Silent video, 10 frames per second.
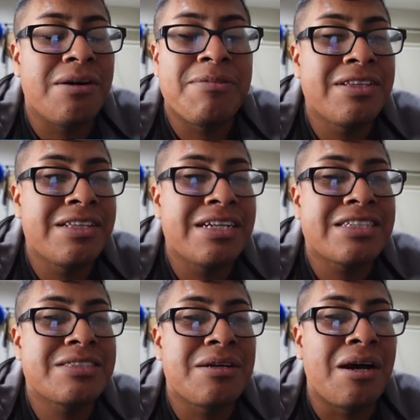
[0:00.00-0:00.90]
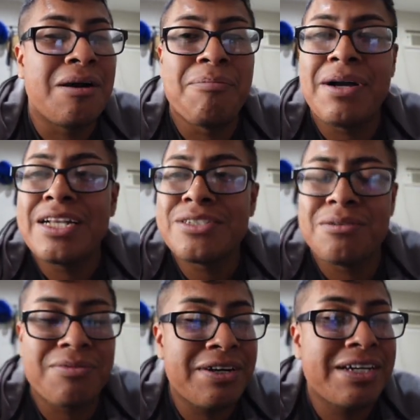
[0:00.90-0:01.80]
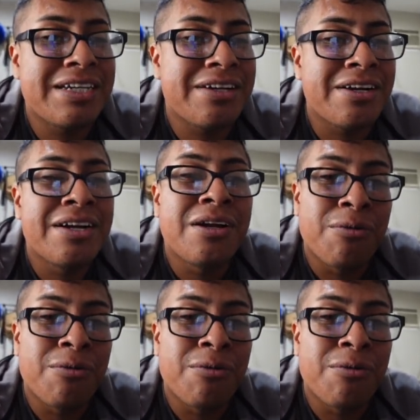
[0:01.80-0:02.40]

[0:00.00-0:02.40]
I mean the next matchup right here.